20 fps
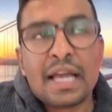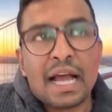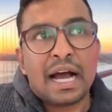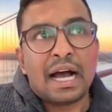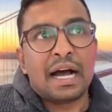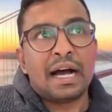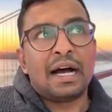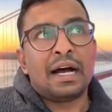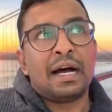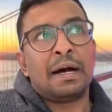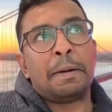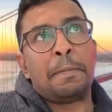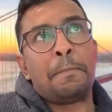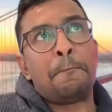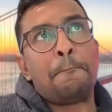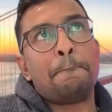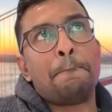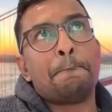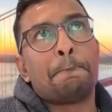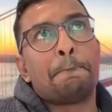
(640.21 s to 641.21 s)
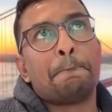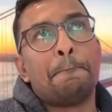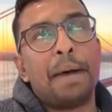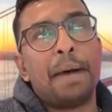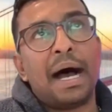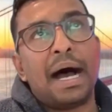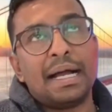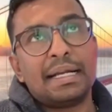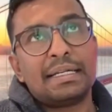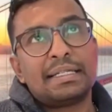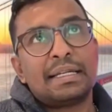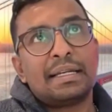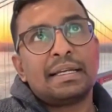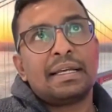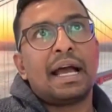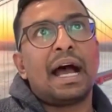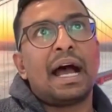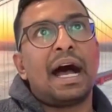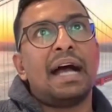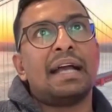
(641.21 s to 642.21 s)
But
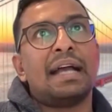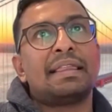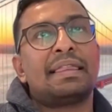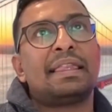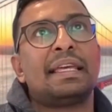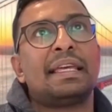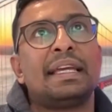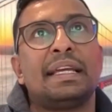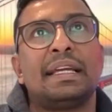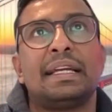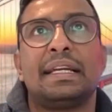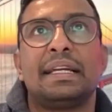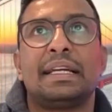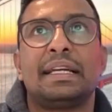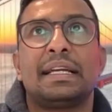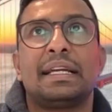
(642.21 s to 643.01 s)
I think